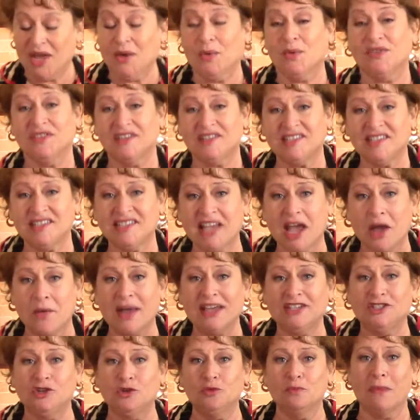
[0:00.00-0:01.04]
Well, this is how
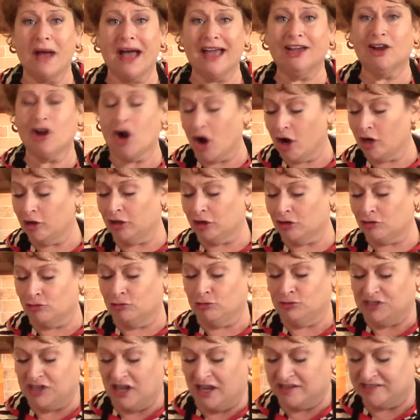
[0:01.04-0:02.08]
I do my garlic
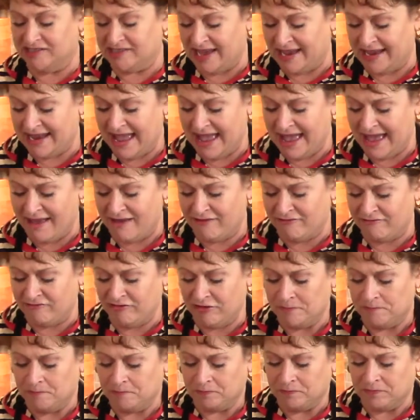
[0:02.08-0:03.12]
croutons. I have,
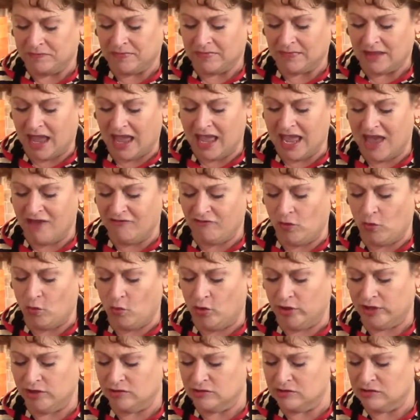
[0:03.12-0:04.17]
I have
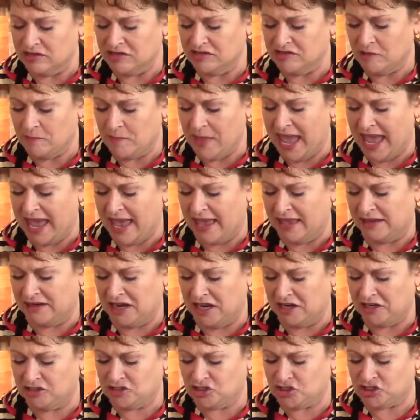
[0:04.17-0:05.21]
oil in the pan
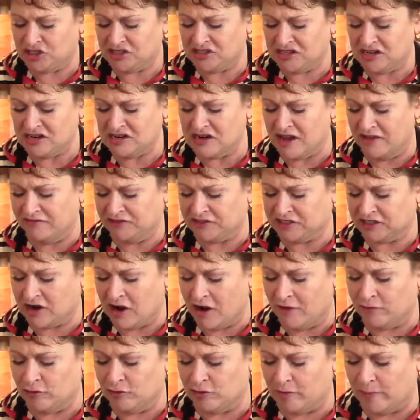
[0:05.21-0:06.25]
and it's just enough to
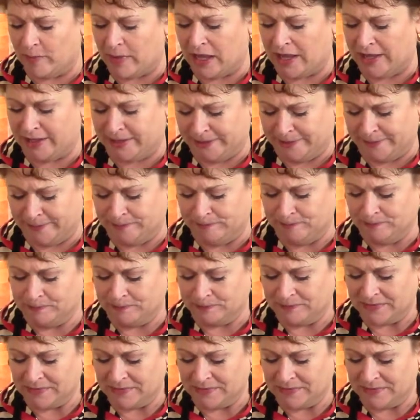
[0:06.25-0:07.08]
cover the bottom.